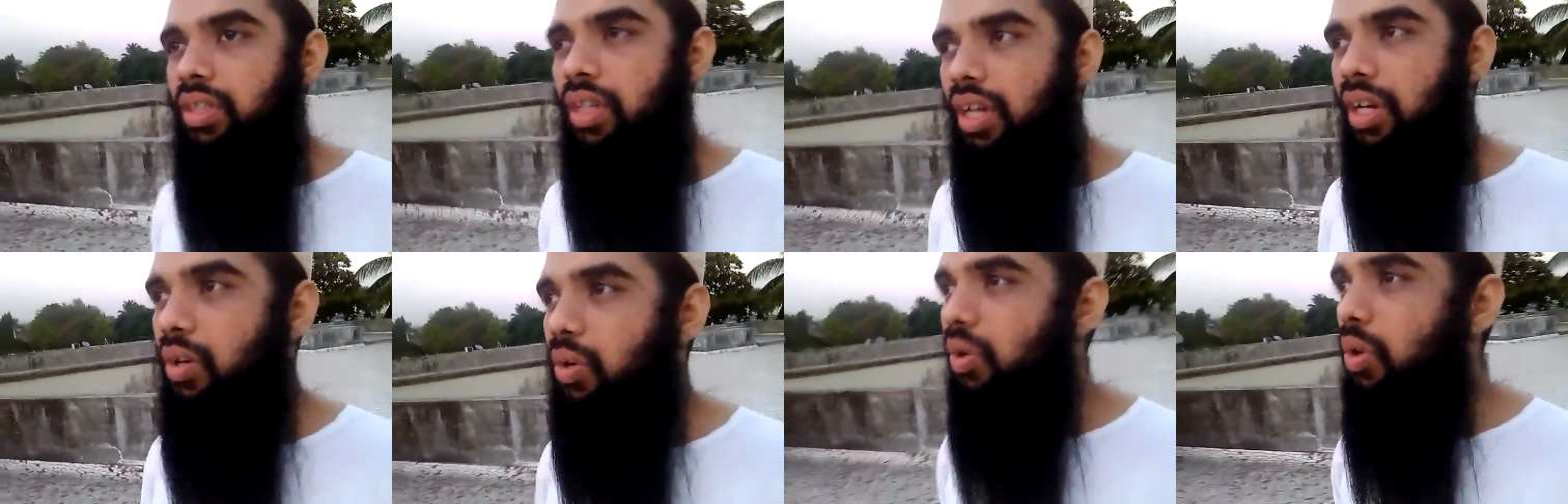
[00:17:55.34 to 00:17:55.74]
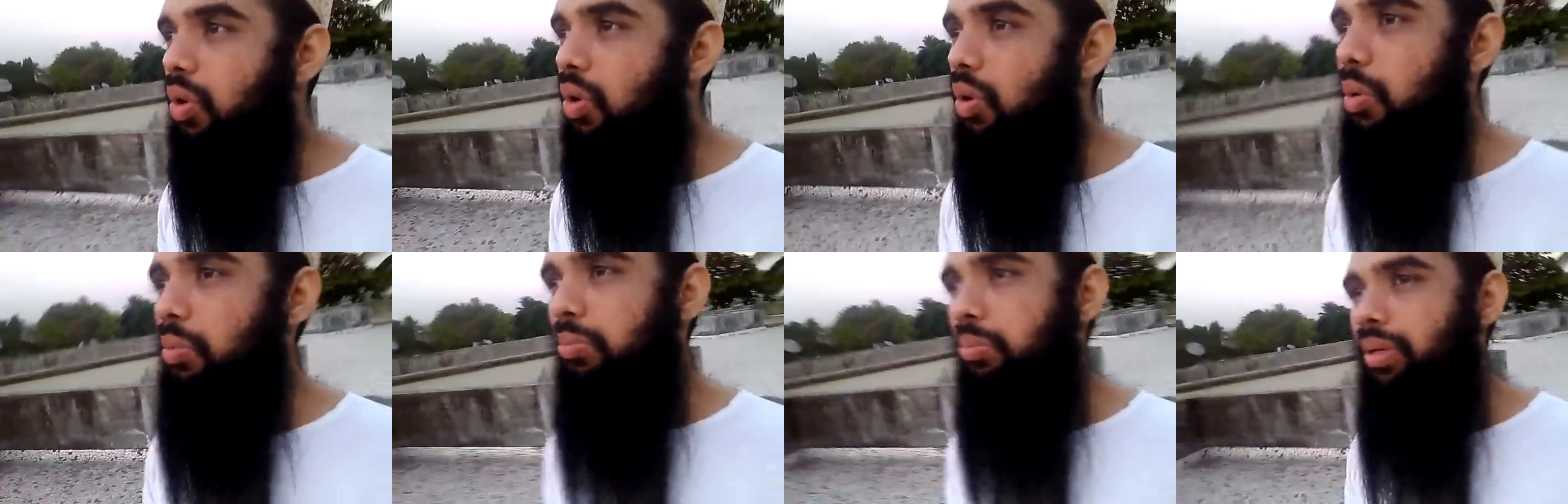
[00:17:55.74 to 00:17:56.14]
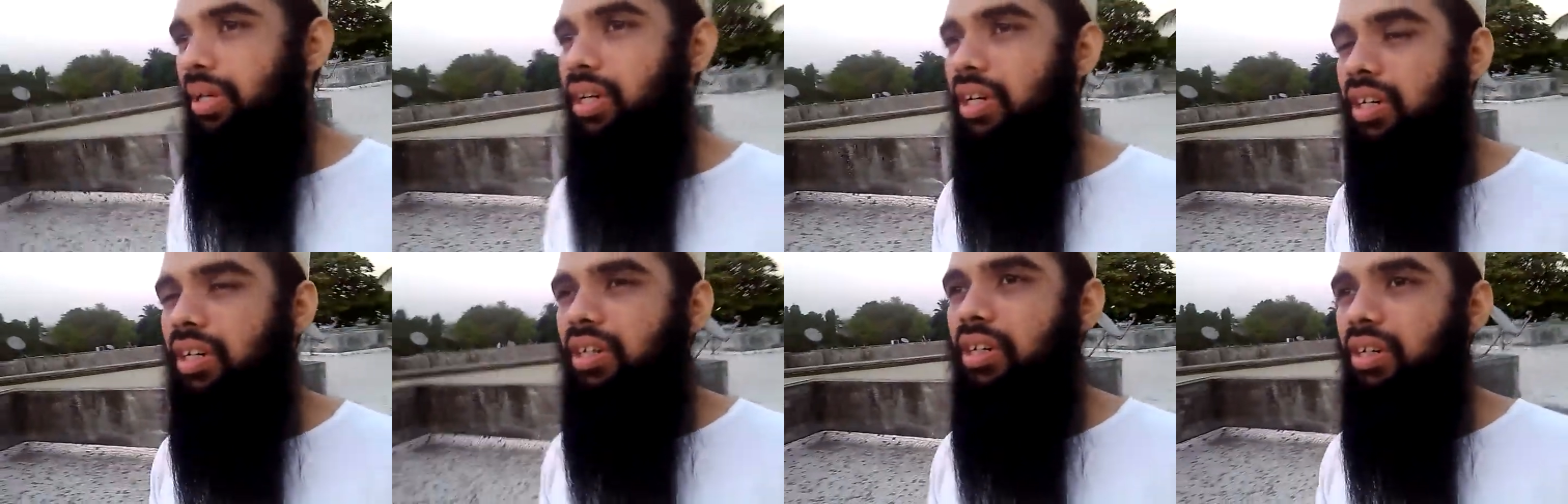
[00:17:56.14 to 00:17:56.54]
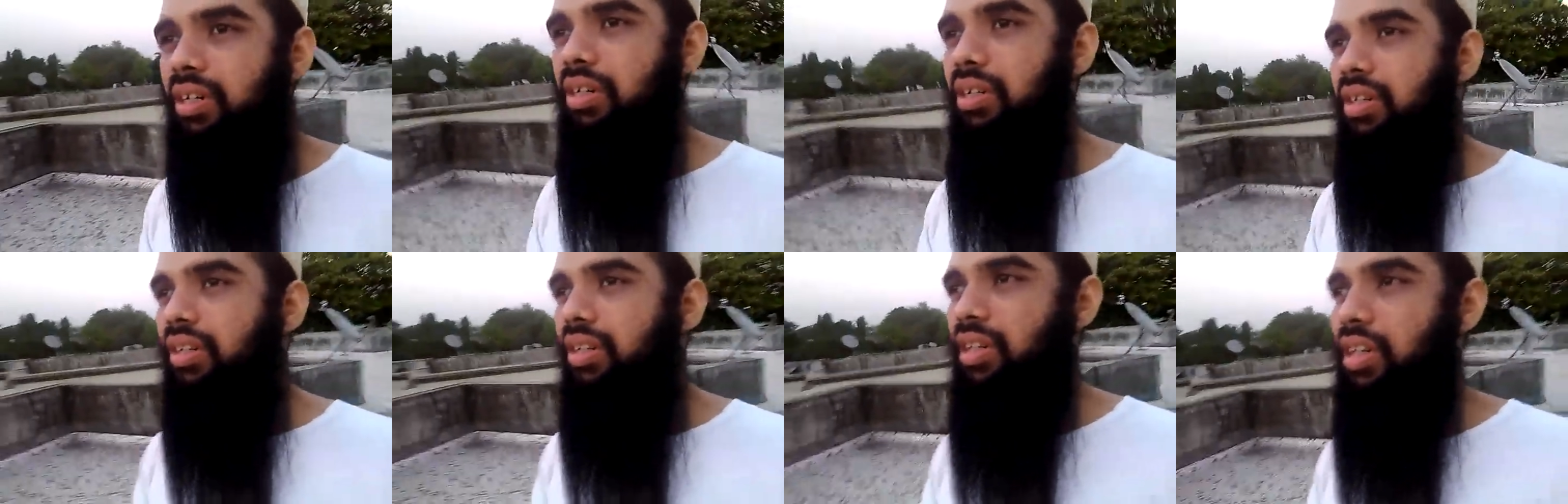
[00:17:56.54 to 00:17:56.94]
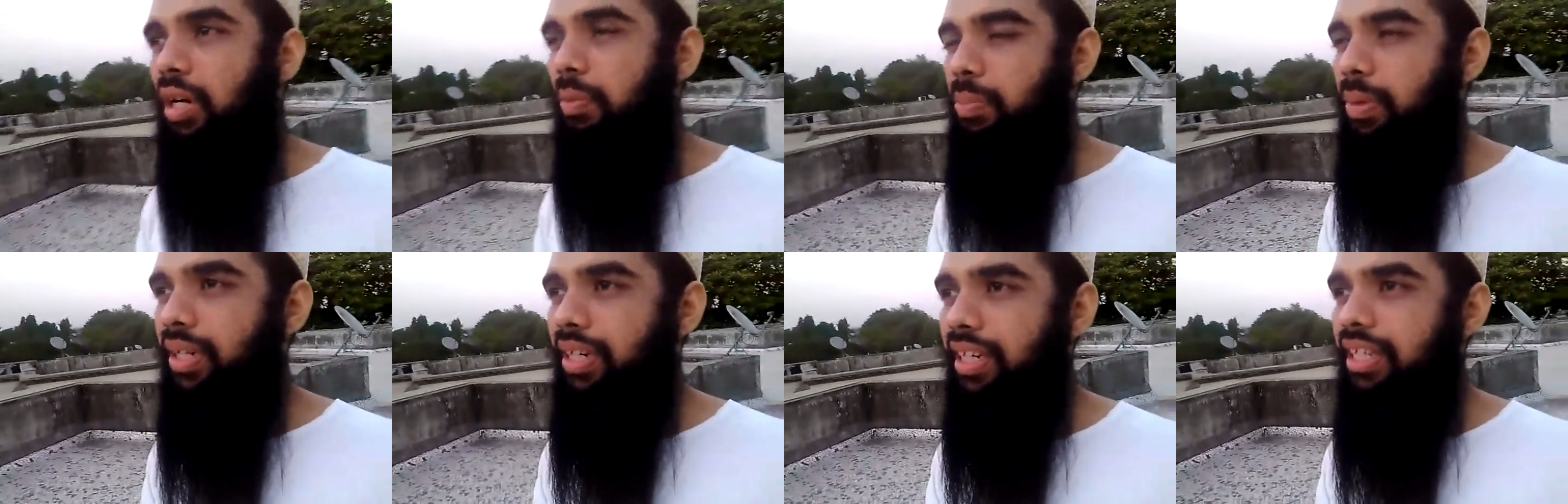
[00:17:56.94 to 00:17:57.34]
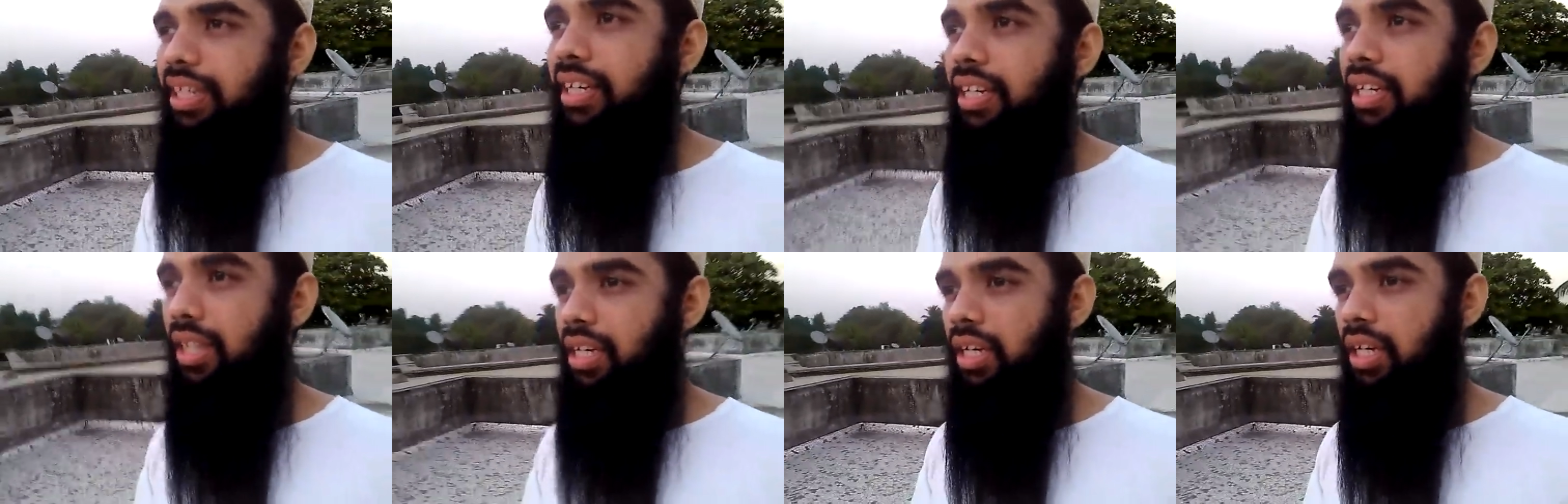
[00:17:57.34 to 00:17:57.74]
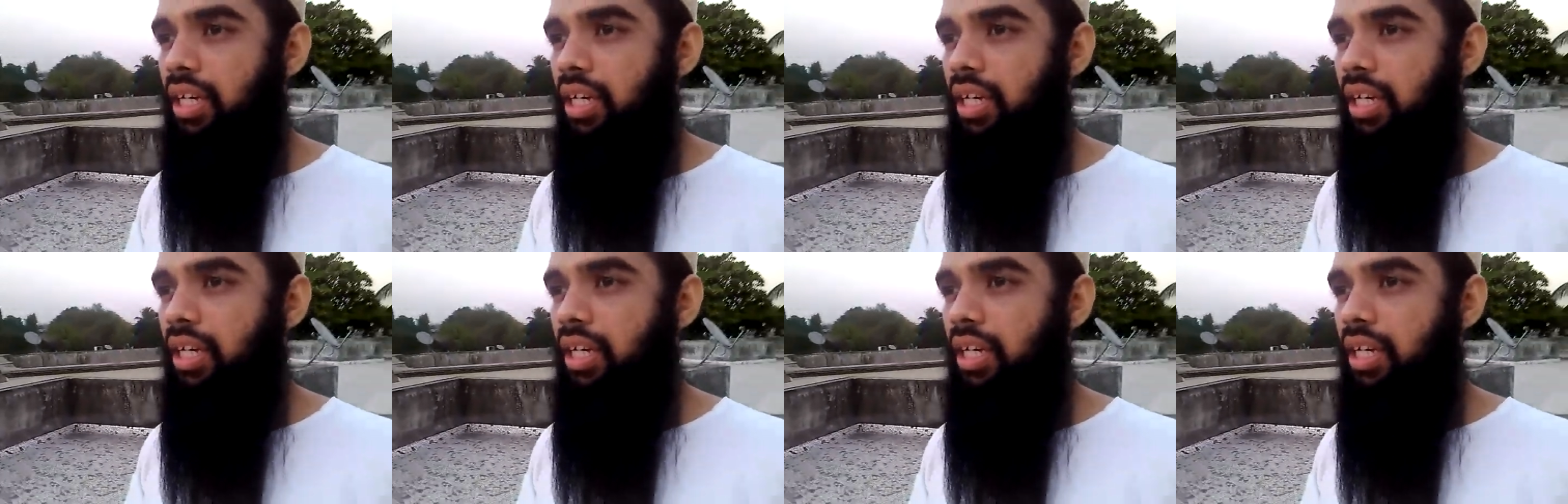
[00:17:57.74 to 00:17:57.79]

I go home, make a cup of tea,